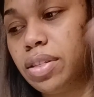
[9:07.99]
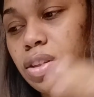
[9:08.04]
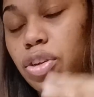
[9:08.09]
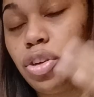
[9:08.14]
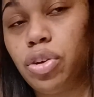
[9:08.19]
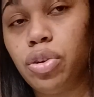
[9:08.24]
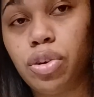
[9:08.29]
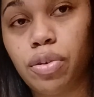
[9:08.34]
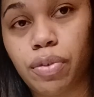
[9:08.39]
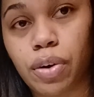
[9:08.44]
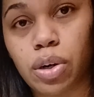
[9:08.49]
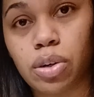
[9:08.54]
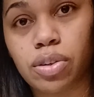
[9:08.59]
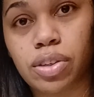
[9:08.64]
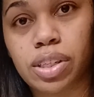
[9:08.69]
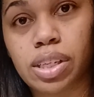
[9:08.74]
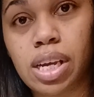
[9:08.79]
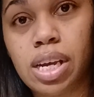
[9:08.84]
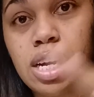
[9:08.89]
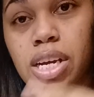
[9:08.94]
The
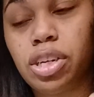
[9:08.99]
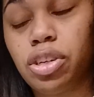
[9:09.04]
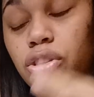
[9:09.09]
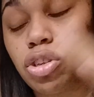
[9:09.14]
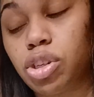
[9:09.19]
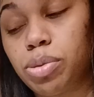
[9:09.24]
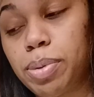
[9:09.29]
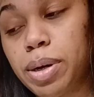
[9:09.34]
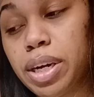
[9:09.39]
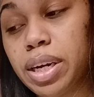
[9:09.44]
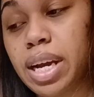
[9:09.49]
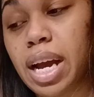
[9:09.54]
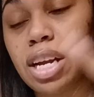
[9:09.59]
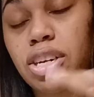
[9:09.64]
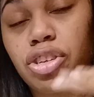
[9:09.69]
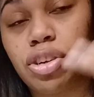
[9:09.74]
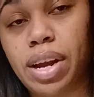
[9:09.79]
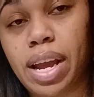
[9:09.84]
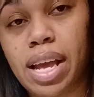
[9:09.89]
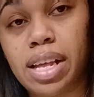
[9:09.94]
universe, your spirit
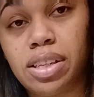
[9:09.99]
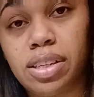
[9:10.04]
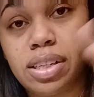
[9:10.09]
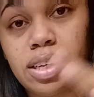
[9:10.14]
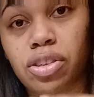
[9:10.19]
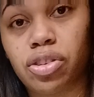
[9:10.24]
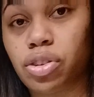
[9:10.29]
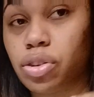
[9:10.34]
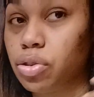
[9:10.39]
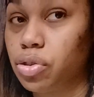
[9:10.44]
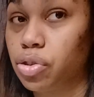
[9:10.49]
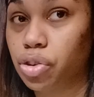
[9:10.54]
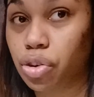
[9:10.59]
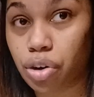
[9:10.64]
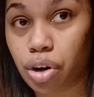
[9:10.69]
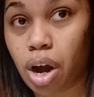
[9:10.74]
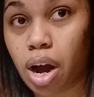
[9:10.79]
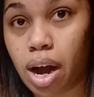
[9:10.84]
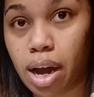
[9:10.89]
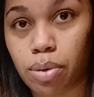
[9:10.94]
guides, your ancestors, your
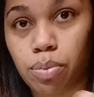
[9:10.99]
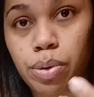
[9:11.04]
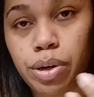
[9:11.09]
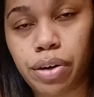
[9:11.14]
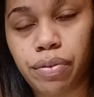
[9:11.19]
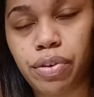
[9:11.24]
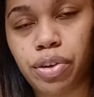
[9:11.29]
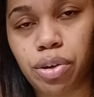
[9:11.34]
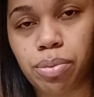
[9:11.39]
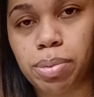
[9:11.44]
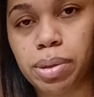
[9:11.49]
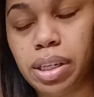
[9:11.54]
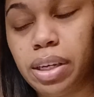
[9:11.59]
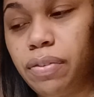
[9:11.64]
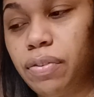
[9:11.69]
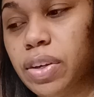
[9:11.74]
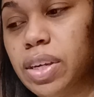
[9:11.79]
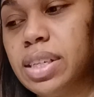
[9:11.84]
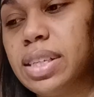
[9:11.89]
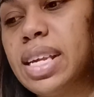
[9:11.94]
God, whatever your belief
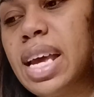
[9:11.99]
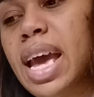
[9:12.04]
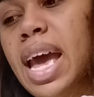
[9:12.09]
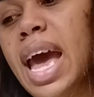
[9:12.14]
is,